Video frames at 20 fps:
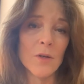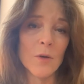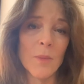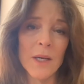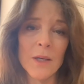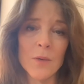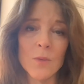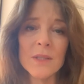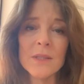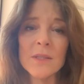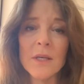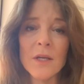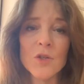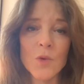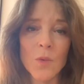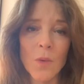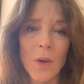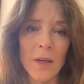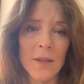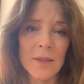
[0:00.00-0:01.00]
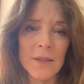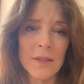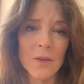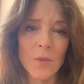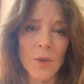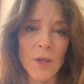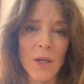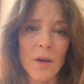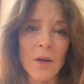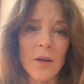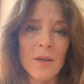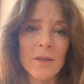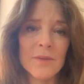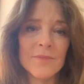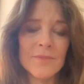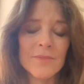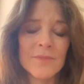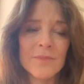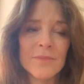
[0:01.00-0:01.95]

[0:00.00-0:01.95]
no matter what sexuality we are,